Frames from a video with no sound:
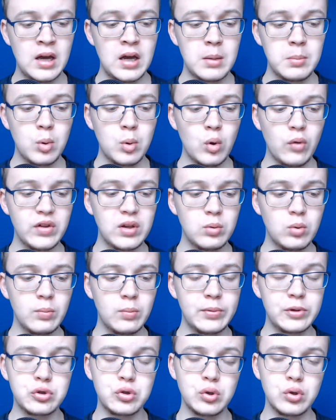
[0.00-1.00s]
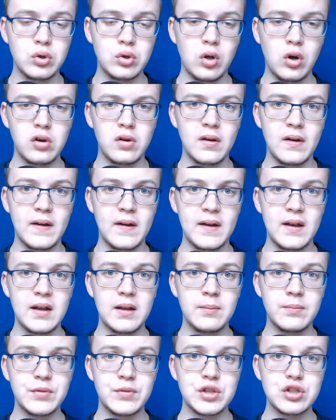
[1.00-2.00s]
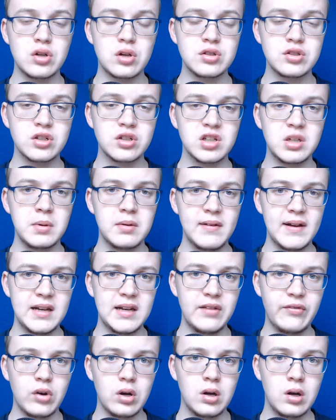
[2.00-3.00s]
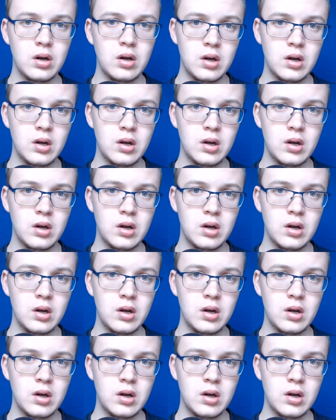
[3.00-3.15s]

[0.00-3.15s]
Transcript: but hopefully it won't be too long, and the shirts are going to be ready for